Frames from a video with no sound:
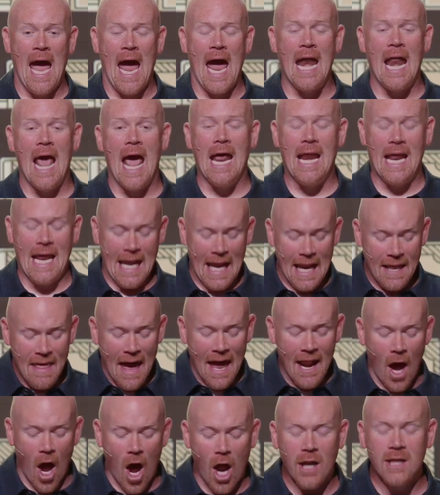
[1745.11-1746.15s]
And, and, and in
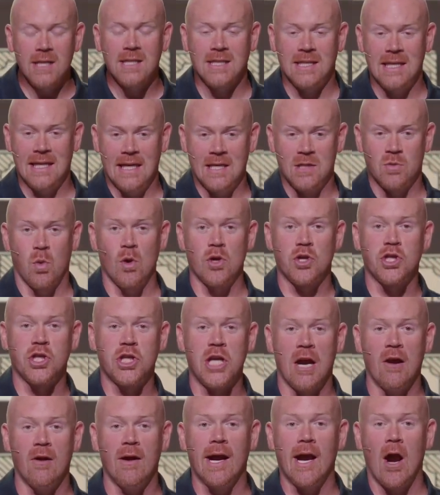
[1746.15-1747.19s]
that honesty, as we're
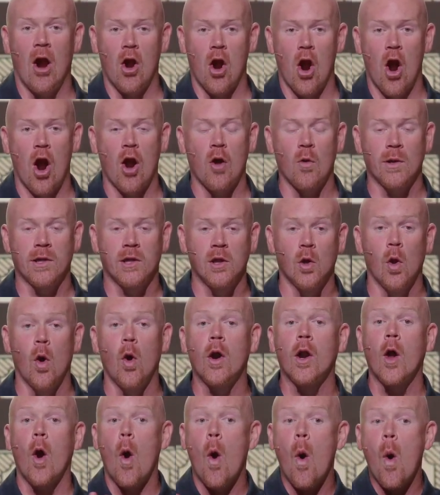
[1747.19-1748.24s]
sharing our heart with the
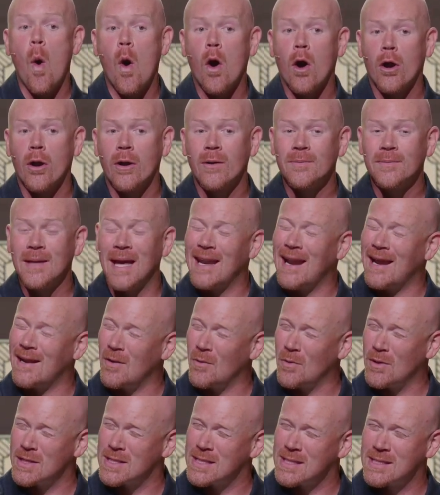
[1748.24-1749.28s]
Lord, or, and I
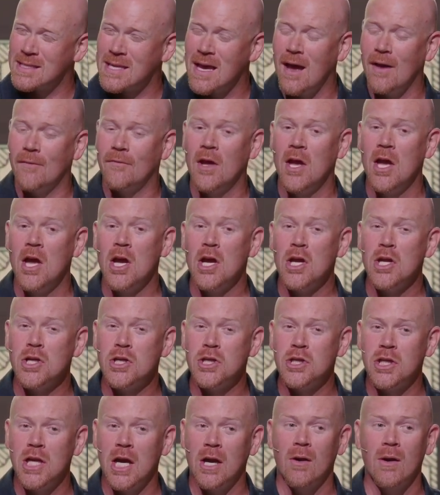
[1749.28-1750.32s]
know this is tough,
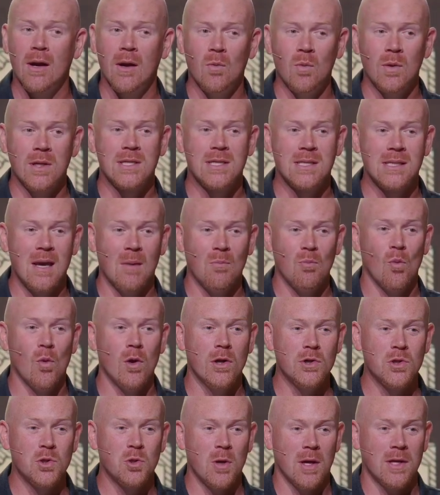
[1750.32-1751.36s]
share it with
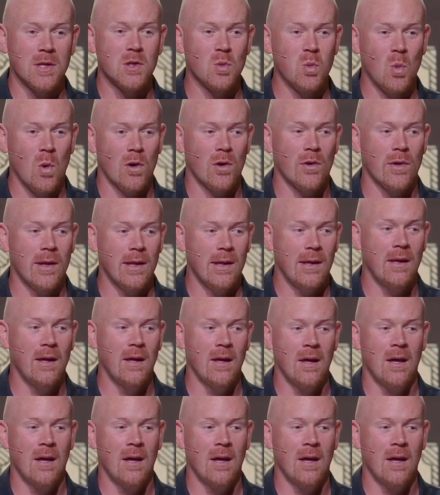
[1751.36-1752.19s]
someone trustworthy,